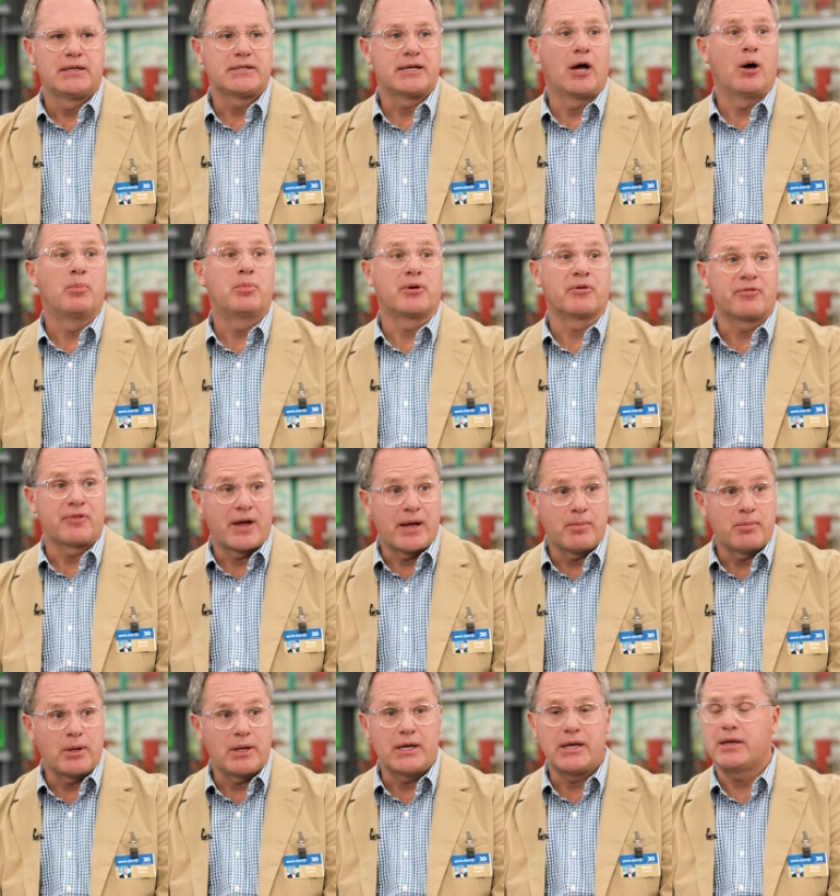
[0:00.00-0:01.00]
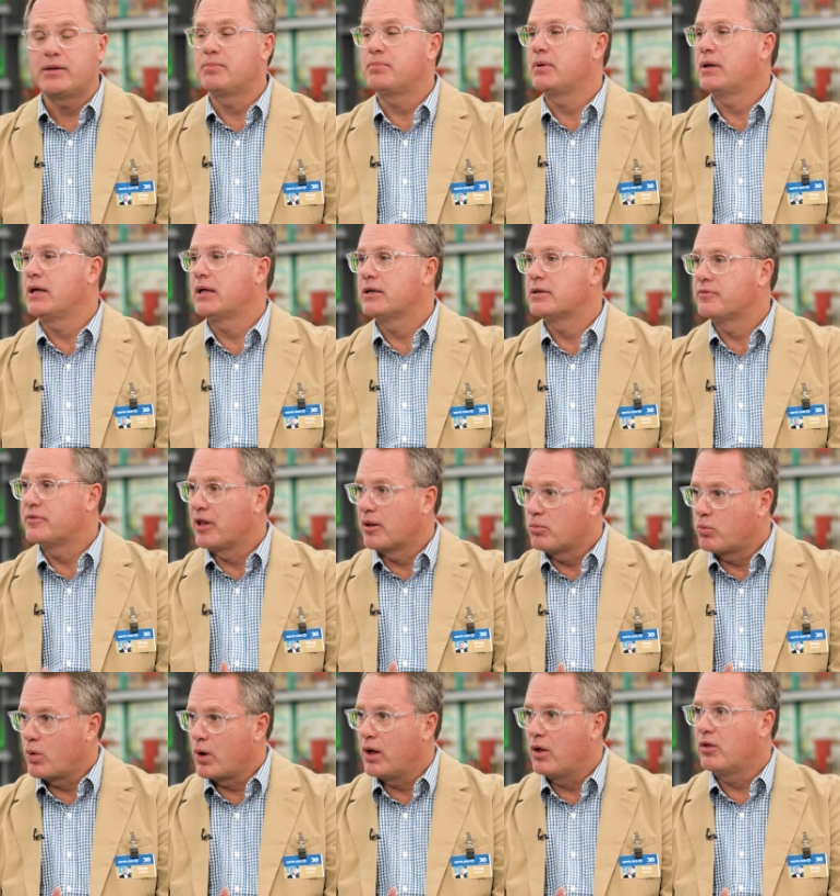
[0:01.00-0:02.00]
to help your family and develop
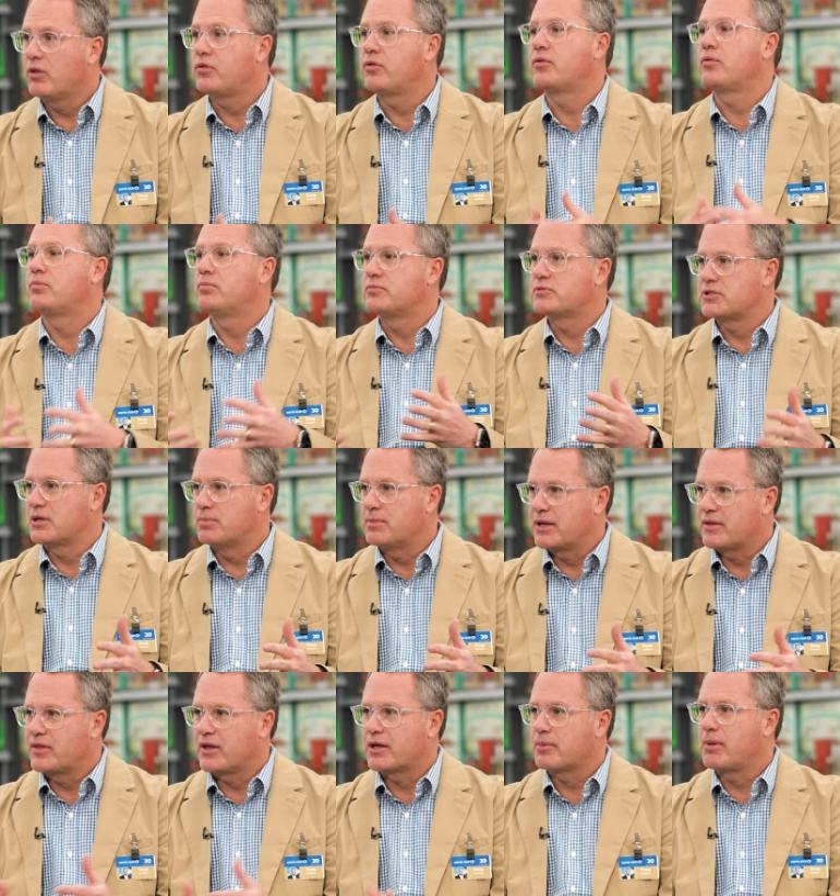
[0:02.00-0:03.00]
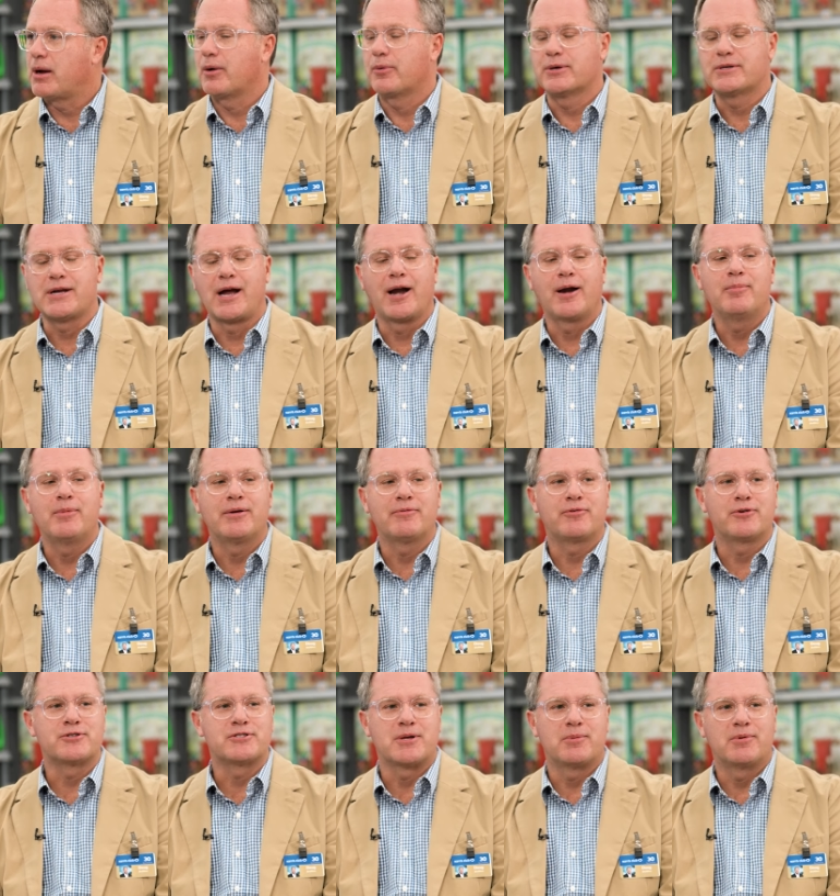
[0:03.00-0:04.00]
wealth. Someday think about retirement
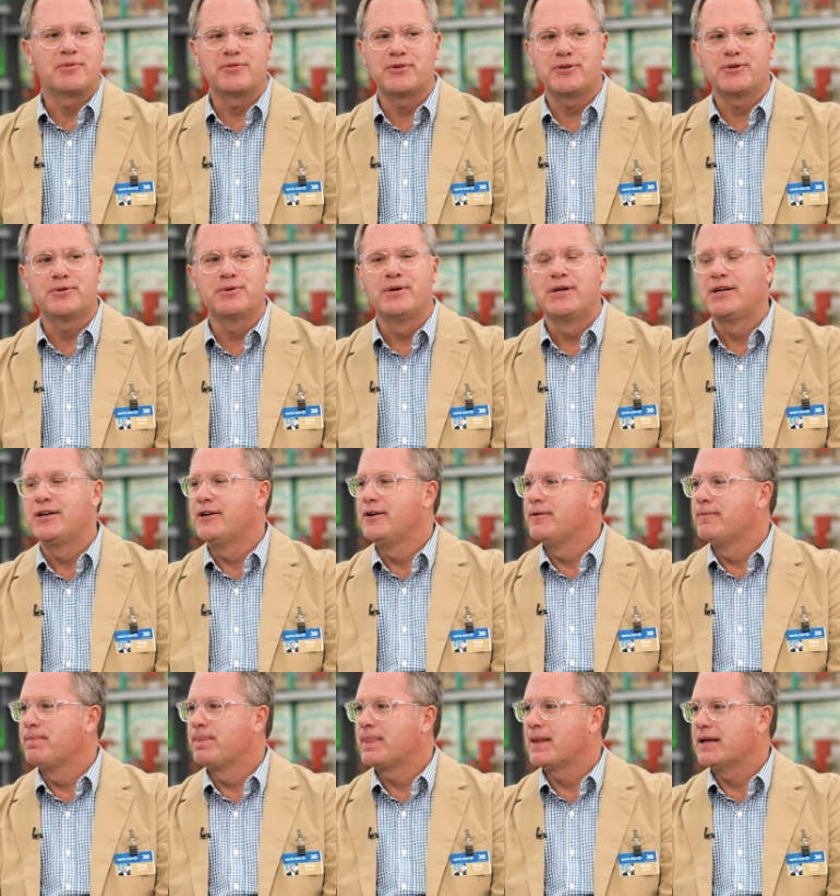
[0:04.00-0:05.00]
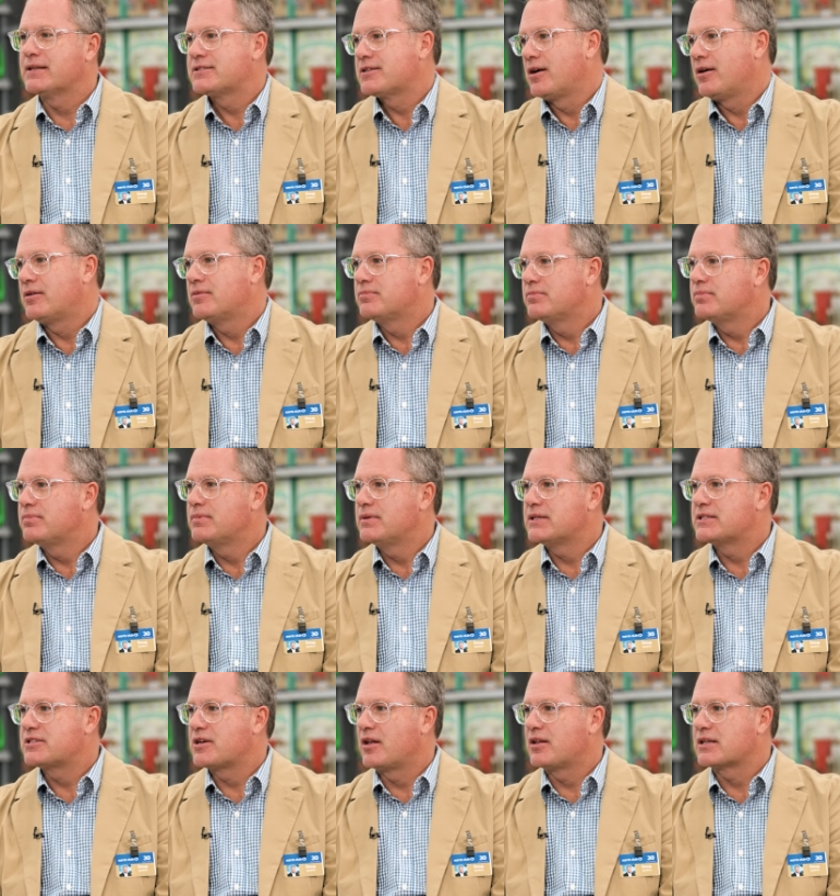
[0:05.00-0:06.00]
for some of you. It's all
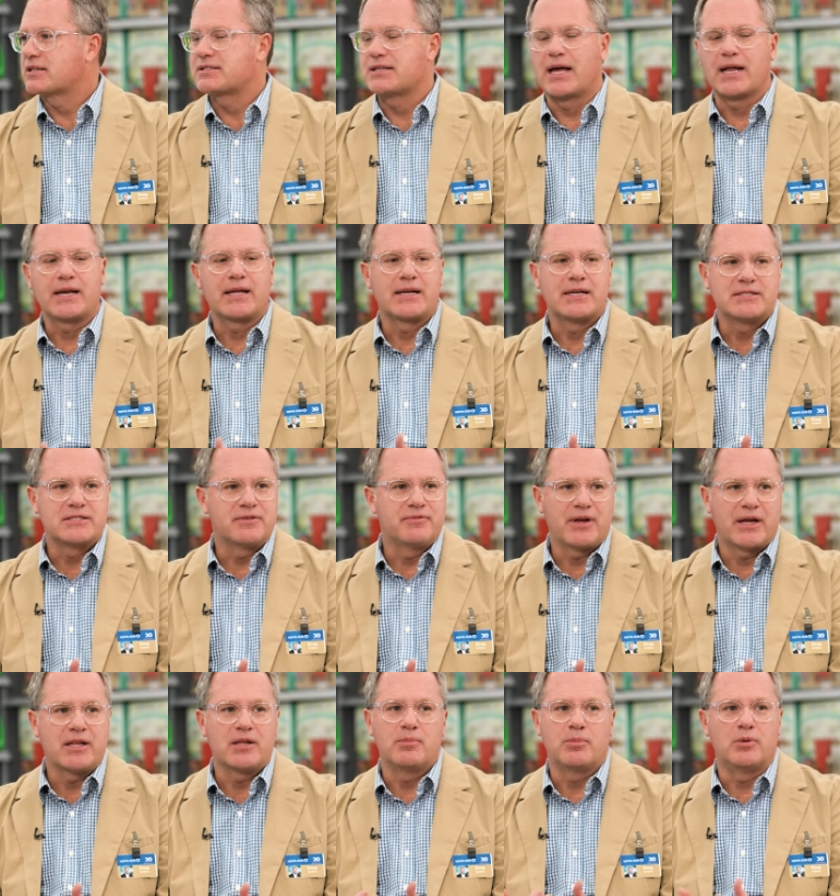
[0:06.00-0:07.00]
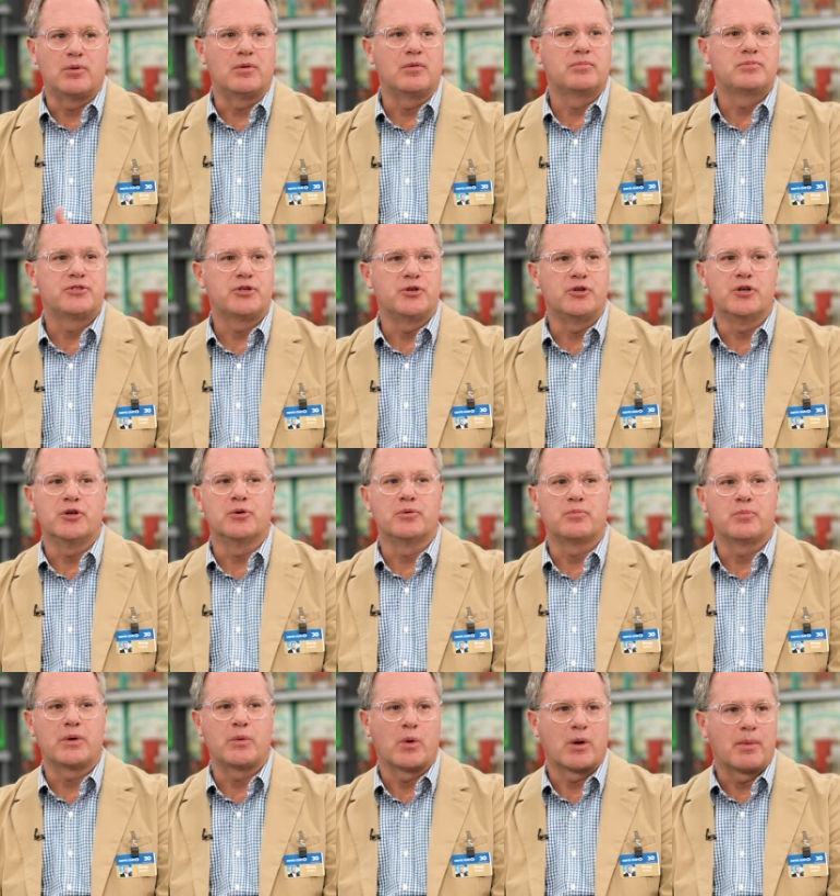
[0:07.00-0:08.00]
exciting and it's available to you.
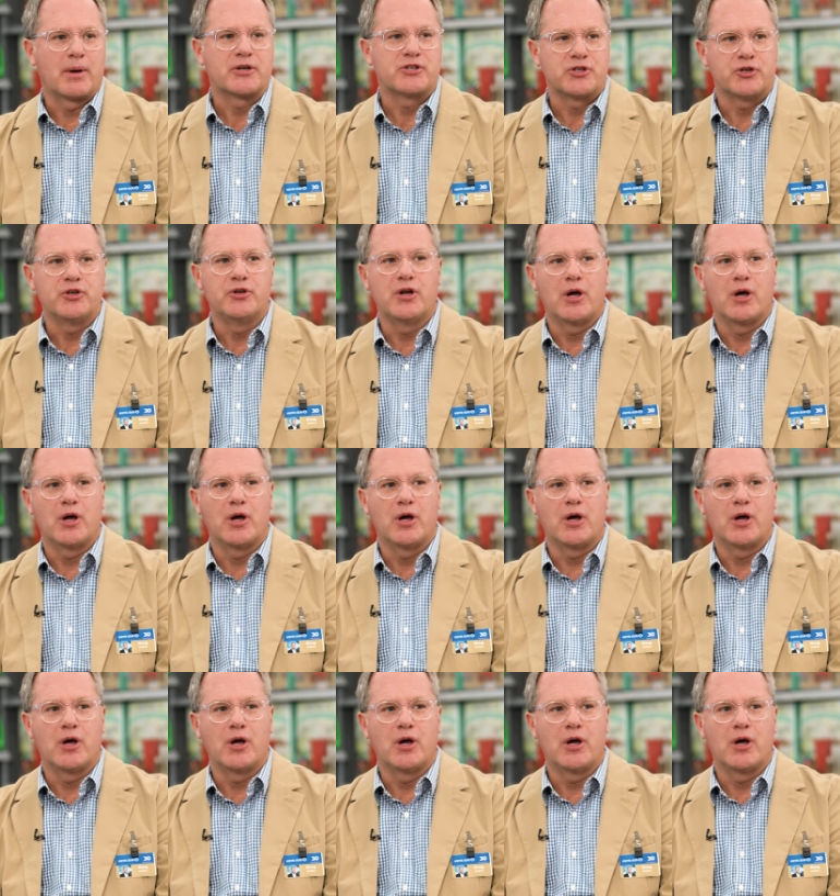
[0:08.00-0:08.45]
We want to make sure you